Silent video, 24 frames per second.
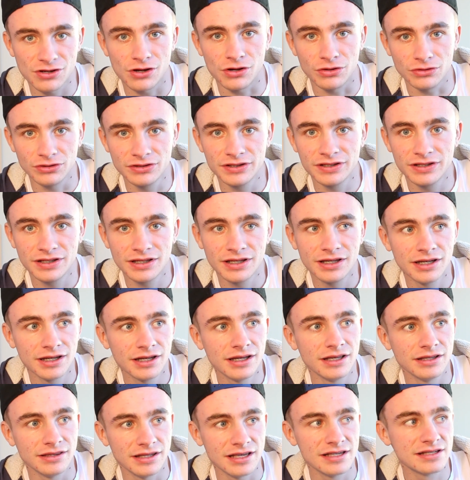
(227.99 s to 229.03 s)
old,
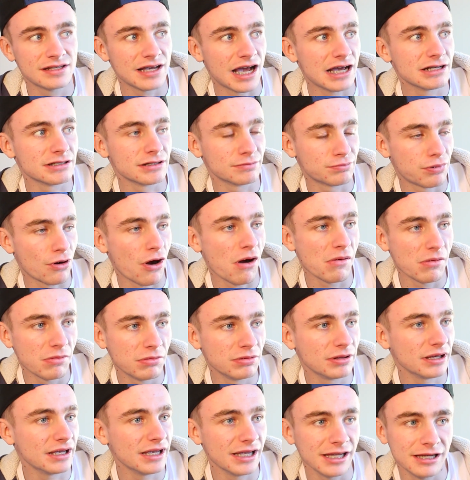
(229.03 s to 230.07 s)
these guys are
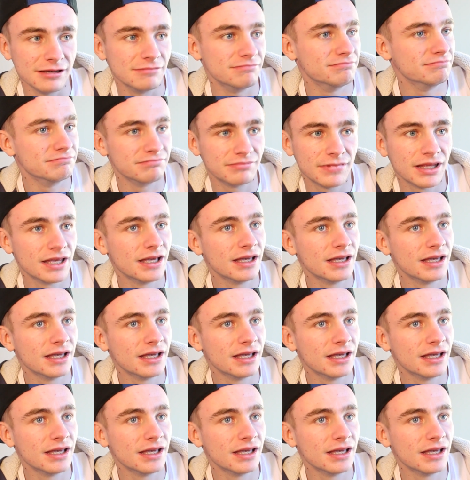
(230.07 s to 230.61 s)
probably,